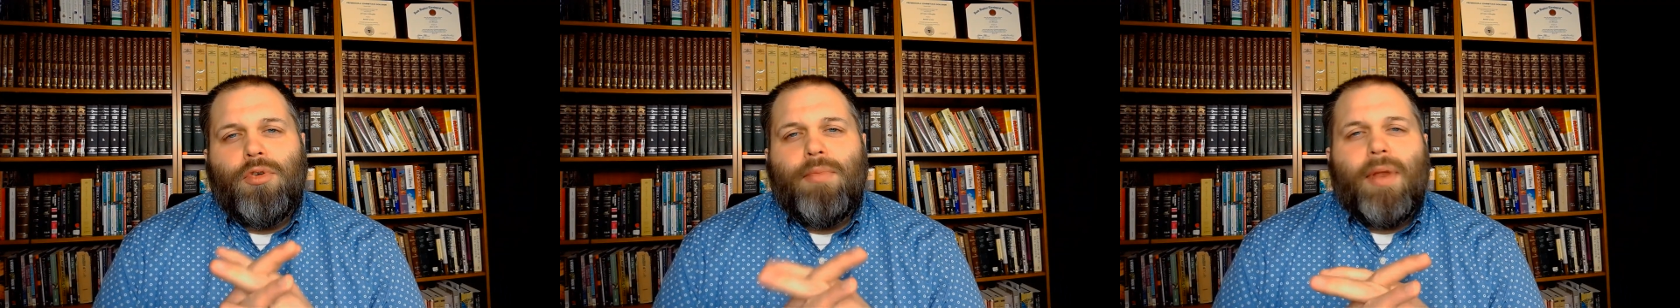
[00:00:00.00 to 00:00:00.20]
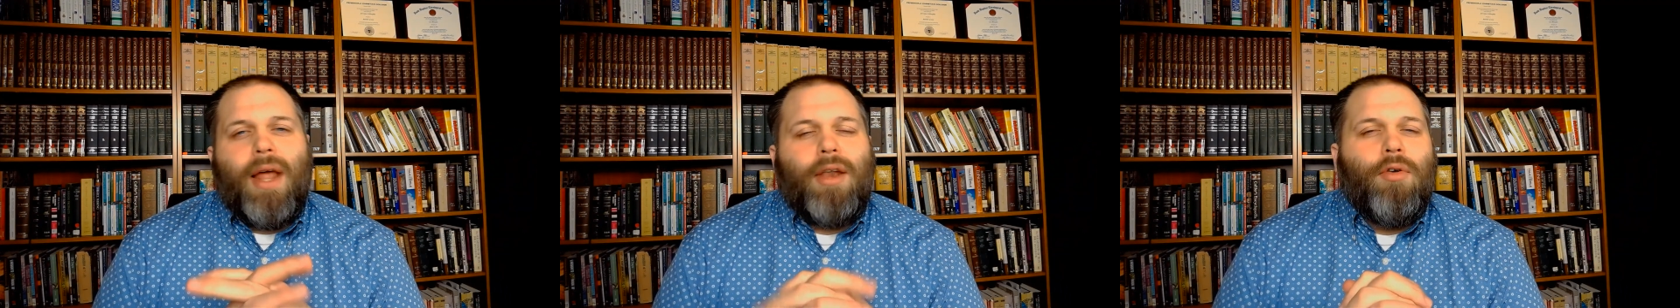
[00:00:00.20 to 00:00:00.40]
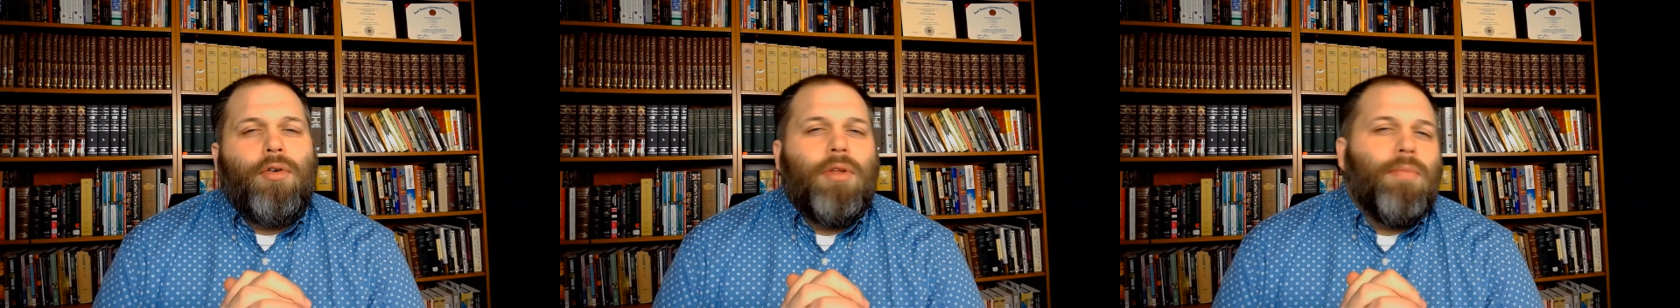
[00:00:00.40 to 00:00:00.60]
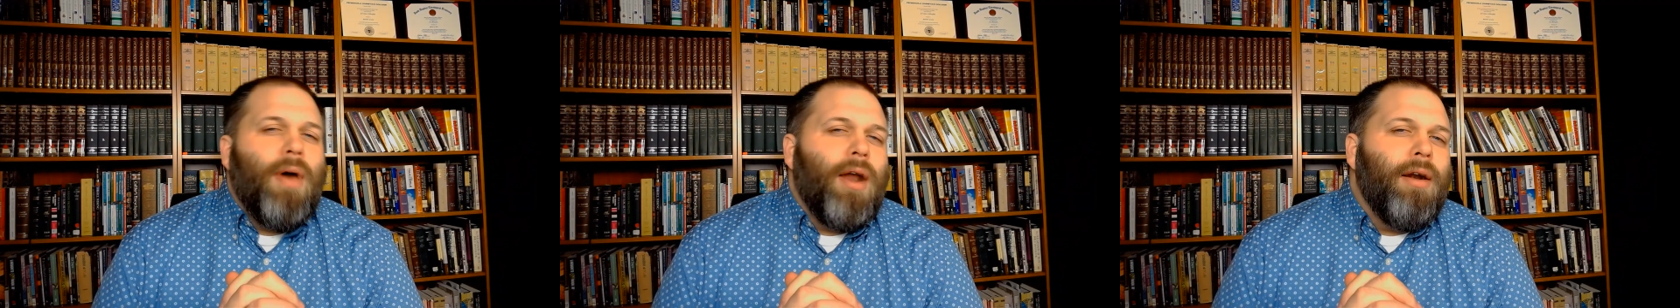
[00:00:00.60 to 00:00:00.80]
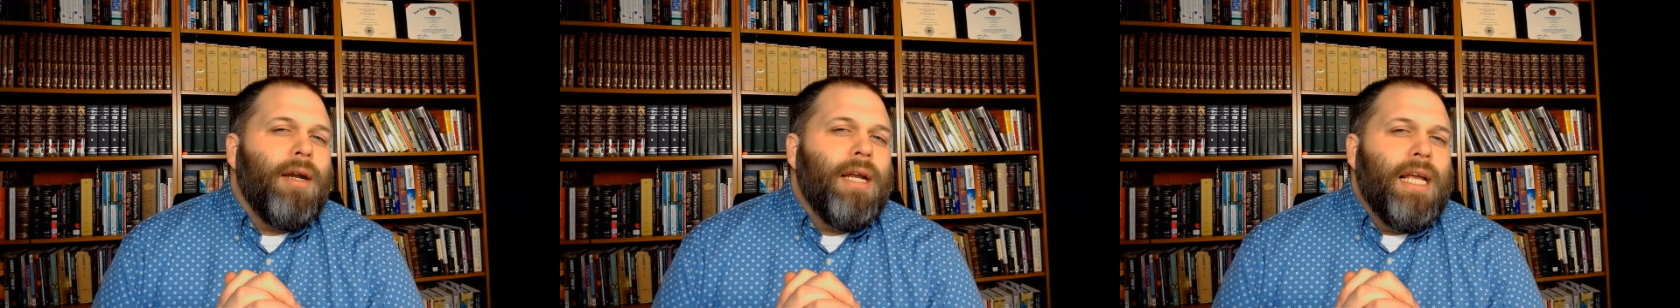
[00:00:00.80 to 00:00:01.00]
You may not know any
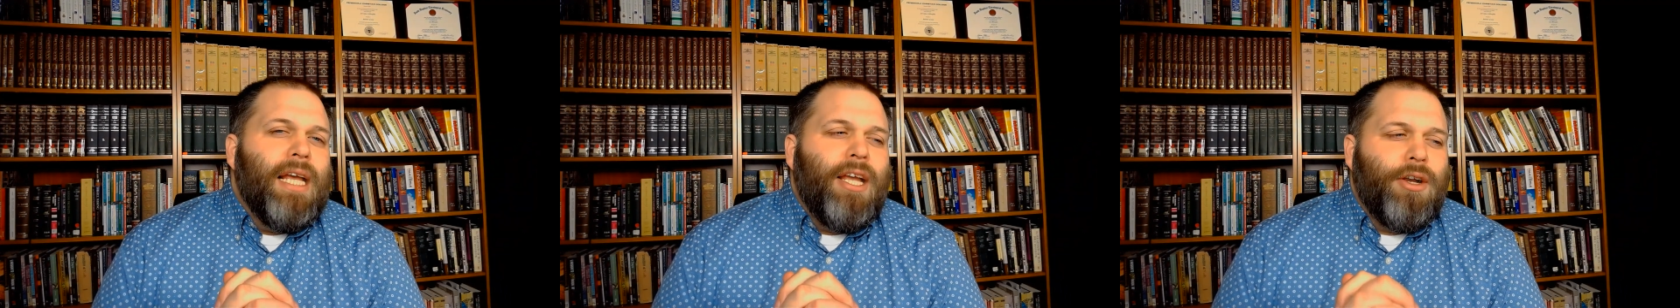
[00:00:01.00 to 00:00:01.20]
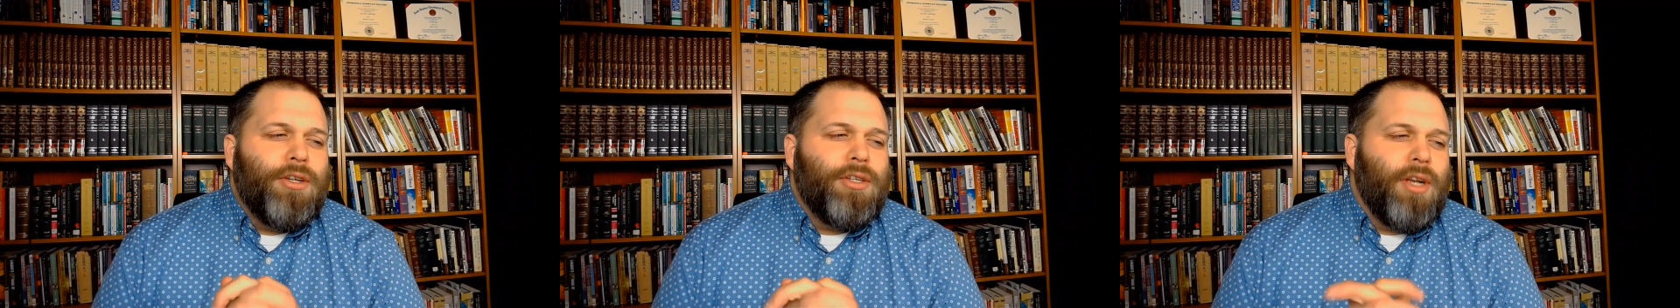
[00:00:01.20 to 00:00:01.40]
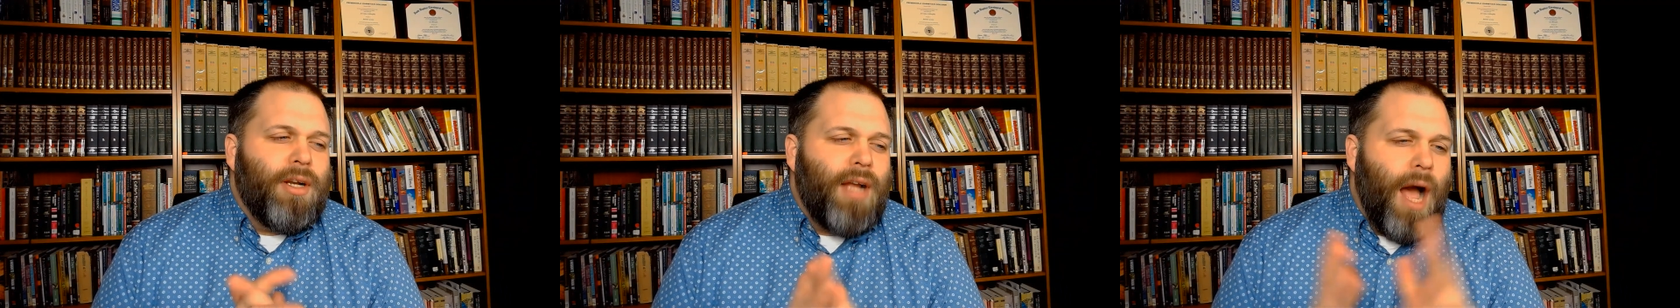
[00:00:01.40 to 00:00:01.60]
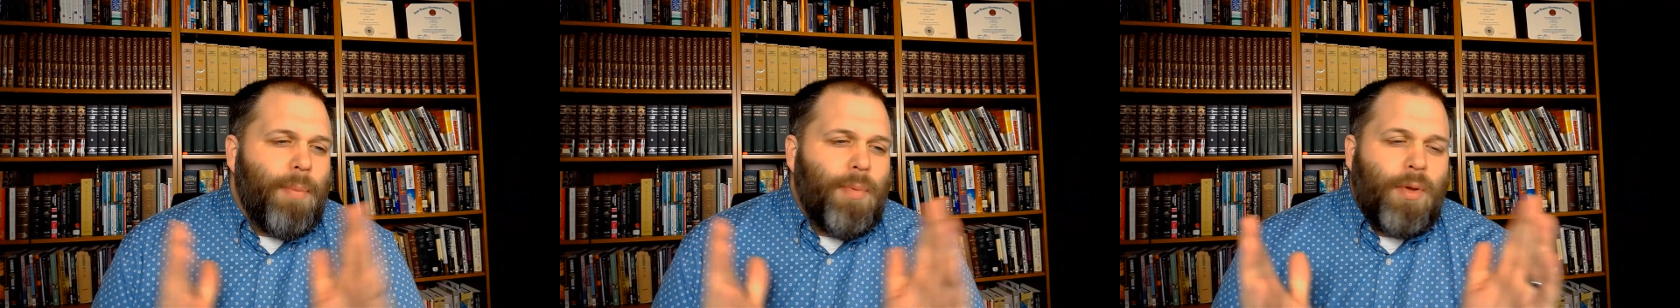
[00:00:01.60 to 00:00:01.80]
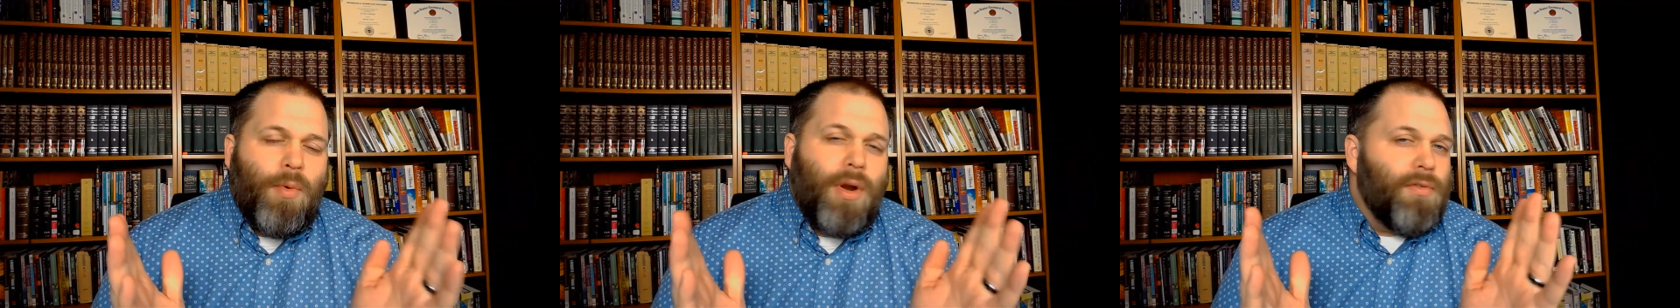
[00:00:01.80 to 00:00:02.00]
better. You're just going to
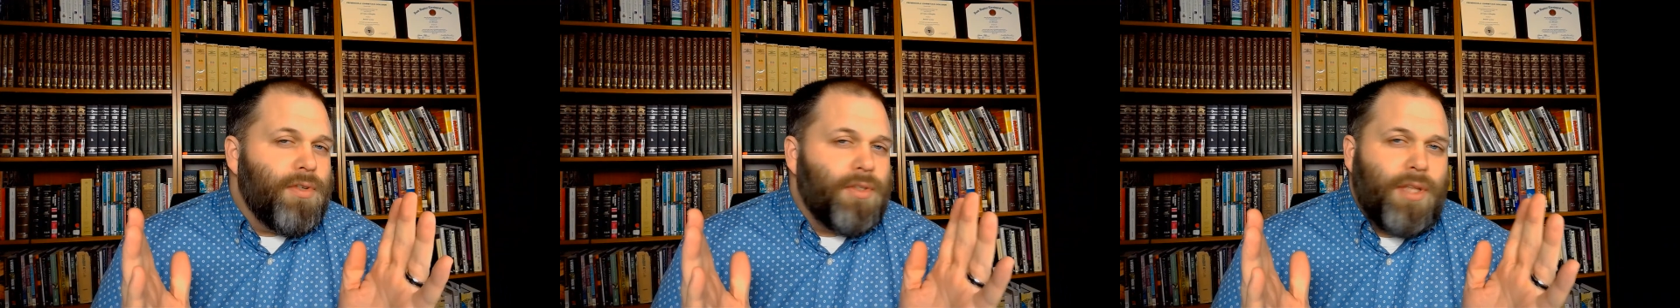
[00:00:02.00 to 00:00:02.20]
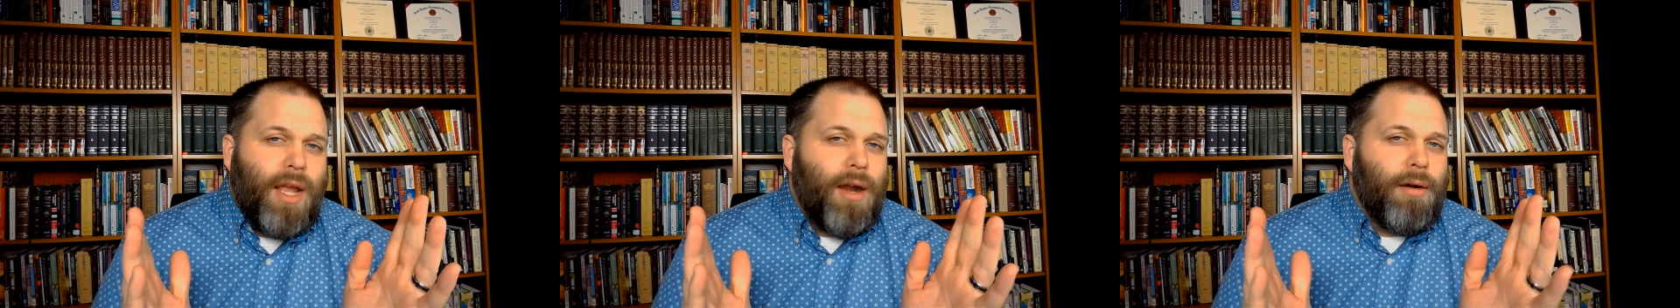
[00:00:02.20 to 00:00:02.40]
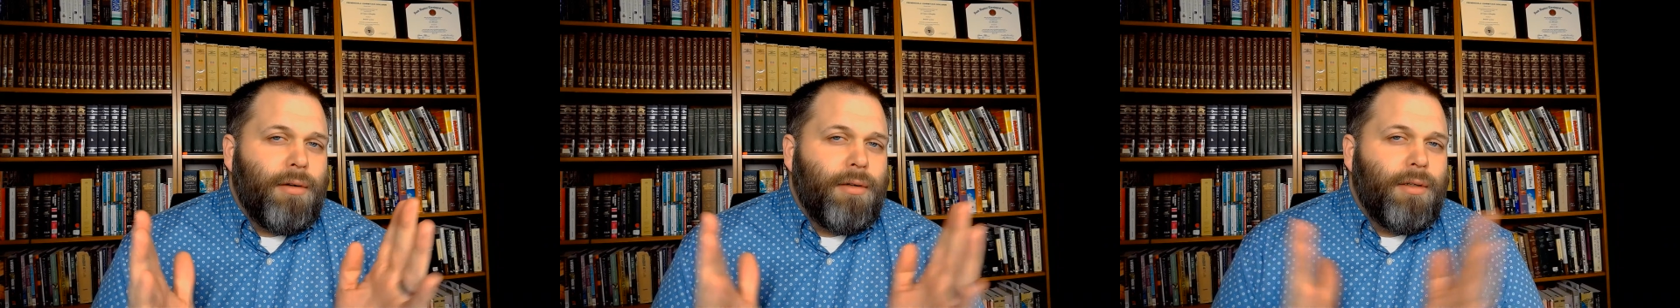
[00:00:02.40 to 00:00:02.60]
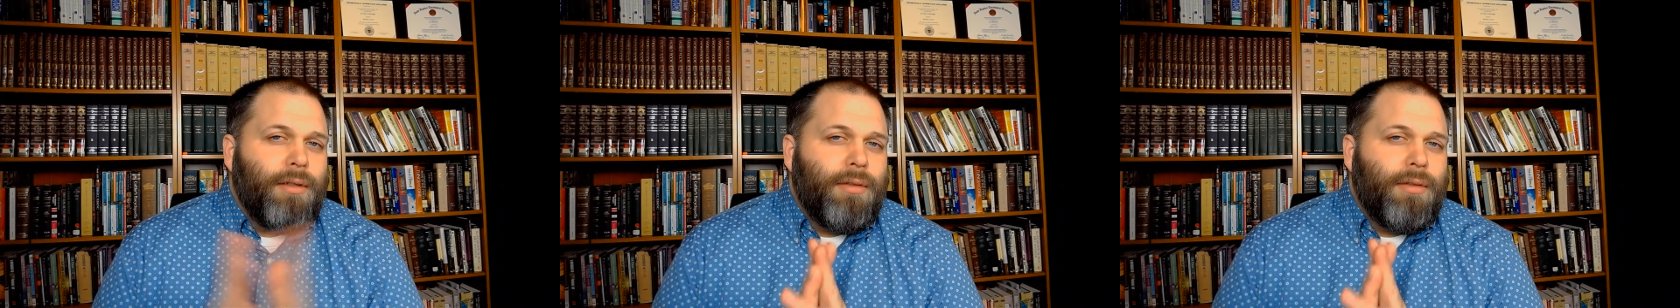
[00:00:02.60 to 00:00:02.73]
copy whatever's there.